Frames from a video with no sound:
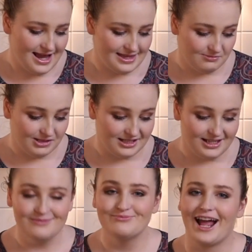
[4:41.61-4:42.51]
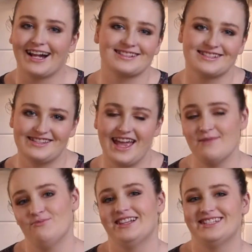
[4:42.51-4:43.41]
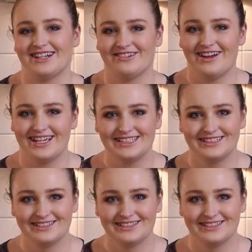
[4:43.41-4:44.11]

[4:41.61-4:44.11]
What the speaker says: and then we can come back, stamp and decorate.